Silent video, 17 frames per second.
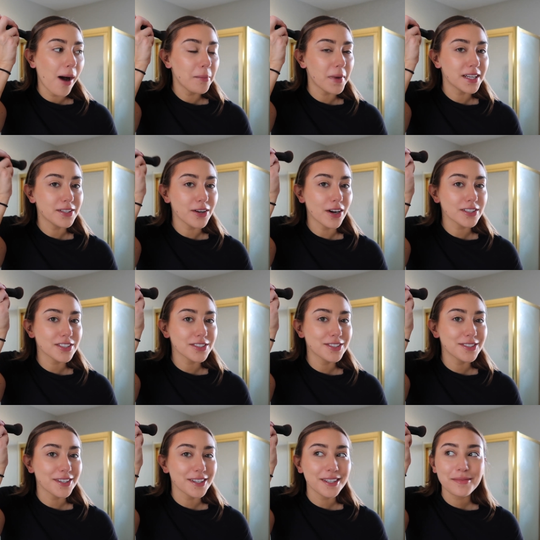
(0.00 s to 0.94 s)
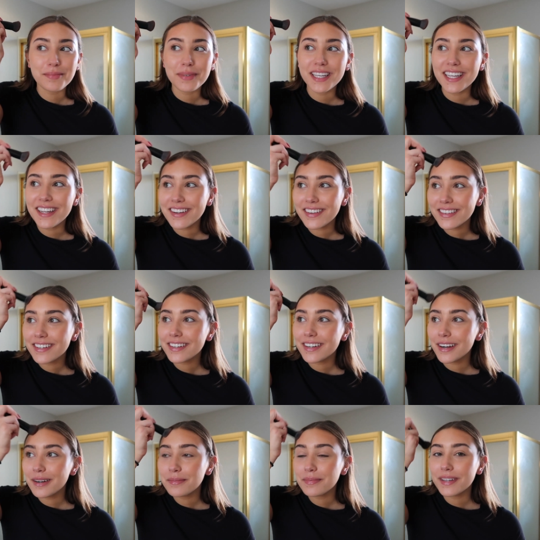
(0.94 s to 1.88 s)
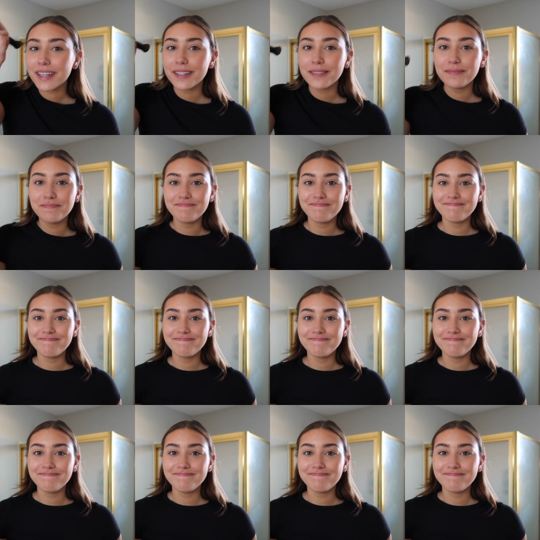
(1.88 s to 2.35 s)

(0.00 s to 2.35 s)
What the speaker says: My dog just started peeing on the carpet.